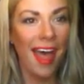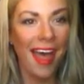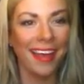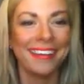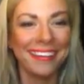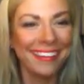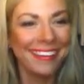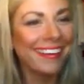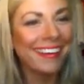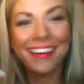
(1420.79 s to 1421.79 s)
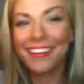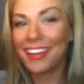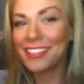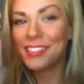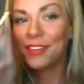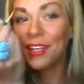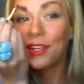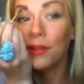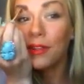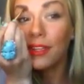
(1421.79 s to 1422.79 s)
Ah! Okay, so I
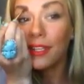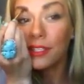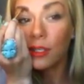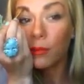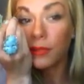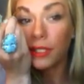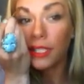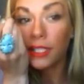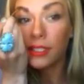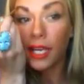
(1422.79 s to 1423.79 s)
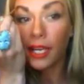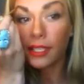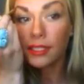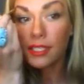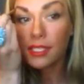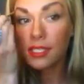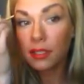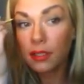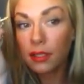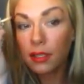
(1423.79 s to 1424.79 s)
know that these are pretty intense,
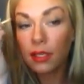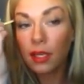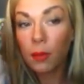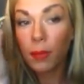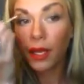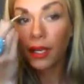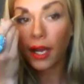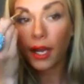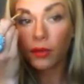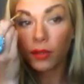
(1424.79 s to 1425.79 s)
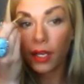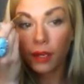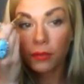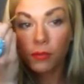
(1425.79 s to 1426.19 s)
but I don't care.